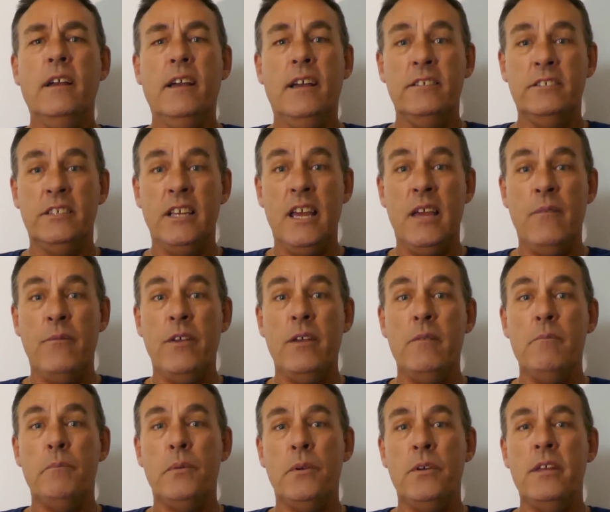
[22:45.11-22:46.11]
as
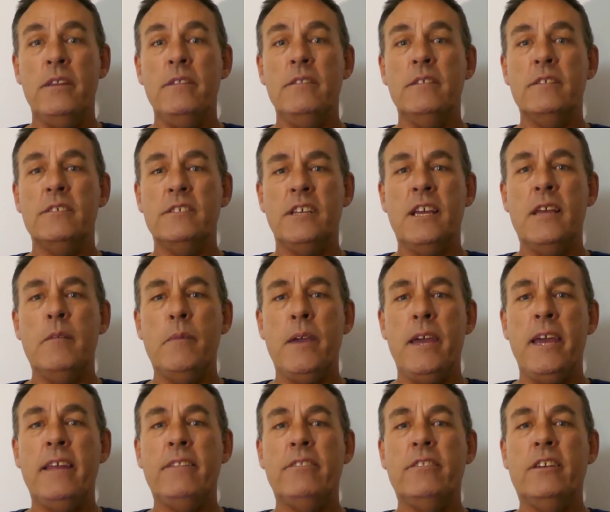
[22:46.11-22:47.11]
having been the same
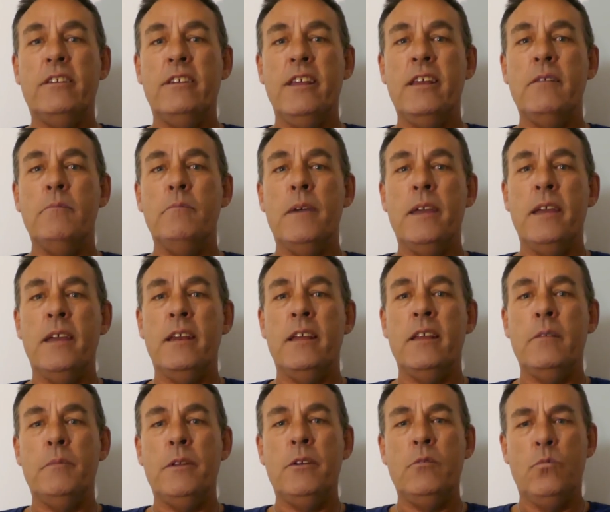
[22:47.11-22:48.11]
hat the dead man
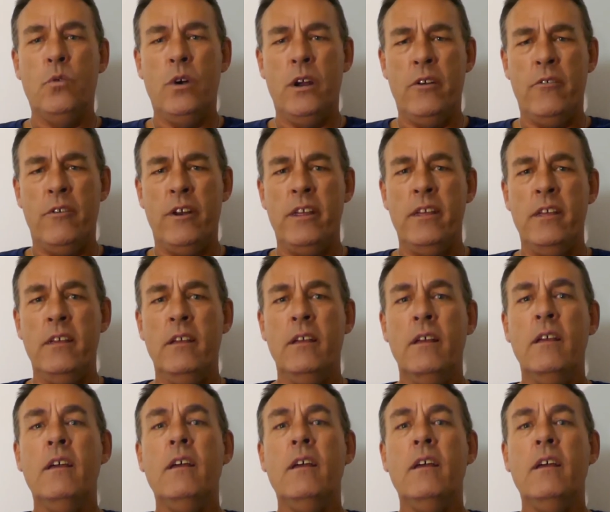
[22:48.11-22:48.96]
had been wearing